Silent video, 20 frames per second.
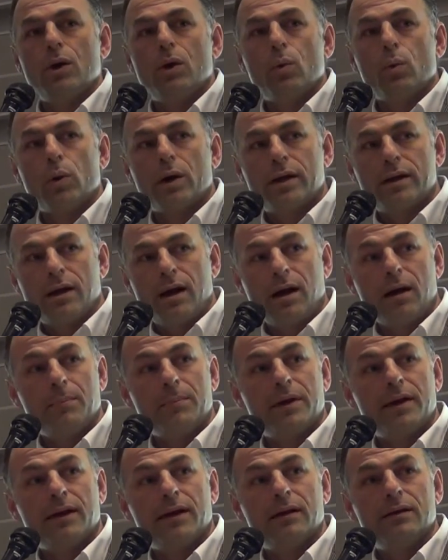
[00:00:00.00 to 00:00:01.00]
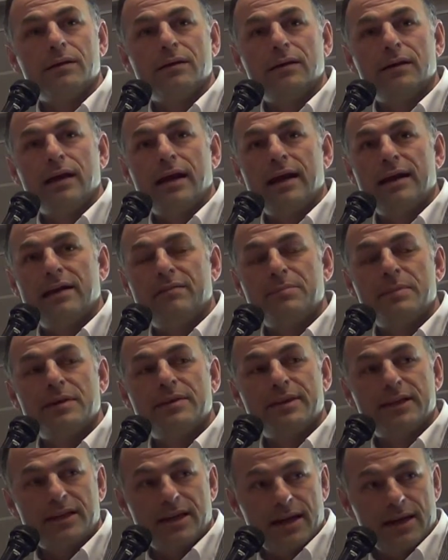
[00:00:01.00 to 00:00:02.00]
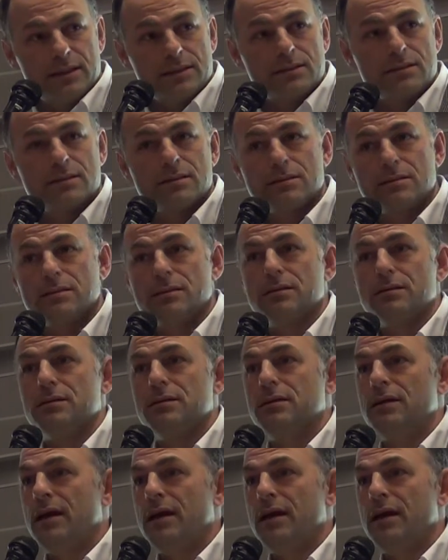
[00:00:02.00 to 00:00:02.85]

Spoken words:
we're coming and giving me the dates.